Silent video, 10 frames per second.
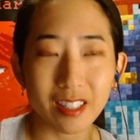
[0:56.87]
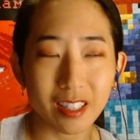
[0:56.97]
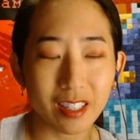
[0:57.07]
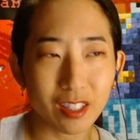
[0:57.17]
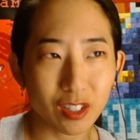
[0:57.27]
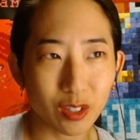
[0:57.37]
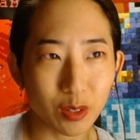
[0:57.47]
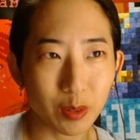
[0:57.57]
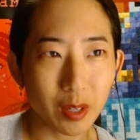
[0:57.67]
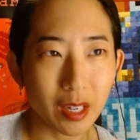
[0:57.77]

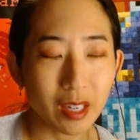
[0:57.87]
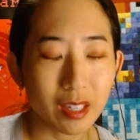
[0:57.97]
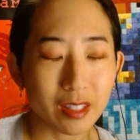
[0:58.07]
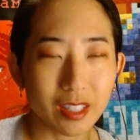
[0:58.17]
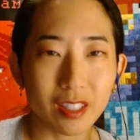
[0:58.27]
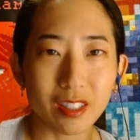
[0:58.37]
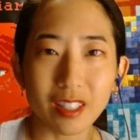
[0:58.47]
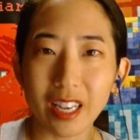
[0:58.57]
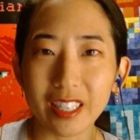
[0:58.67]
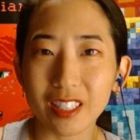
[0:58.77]
issue, the
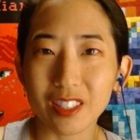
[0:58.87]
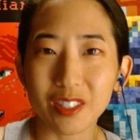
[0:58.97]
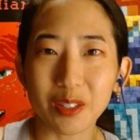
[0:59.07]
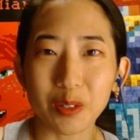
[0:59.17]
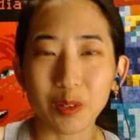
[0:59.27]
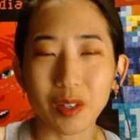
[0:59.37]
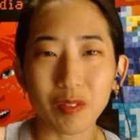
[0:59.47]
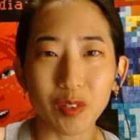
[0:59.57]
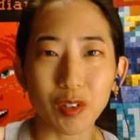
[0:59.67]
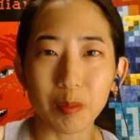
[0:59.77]
July issue of
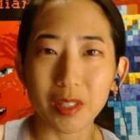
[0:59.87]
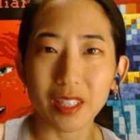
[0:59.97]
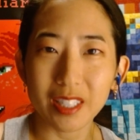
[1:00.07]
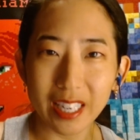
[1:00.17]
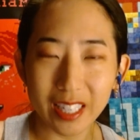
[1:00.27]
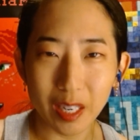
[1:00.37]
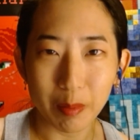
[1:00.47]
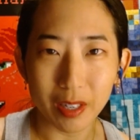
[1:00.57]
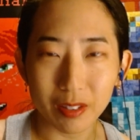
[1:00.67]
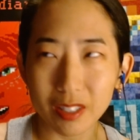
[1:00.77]
the Crimson Gazette came
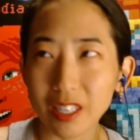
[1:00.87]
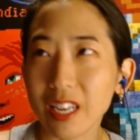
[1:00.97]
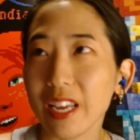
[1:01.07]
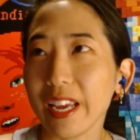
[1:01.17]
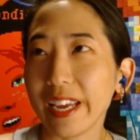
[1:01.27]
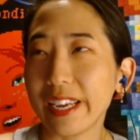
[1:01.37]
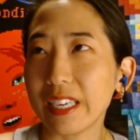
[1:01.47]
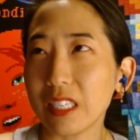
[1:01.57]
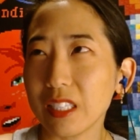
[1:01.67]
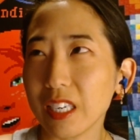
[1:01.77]
out.
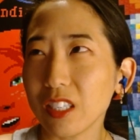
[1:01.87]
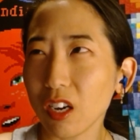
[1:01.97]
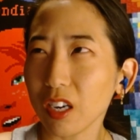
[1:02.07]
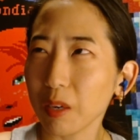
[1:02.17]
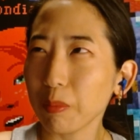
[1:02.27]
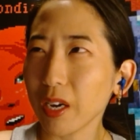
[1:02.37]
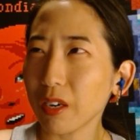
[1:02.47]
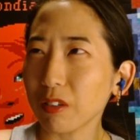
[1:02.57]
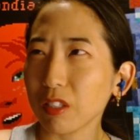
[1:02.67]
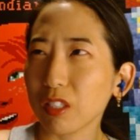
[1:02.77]
And I talk
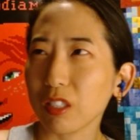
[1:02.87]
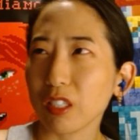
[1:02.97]
about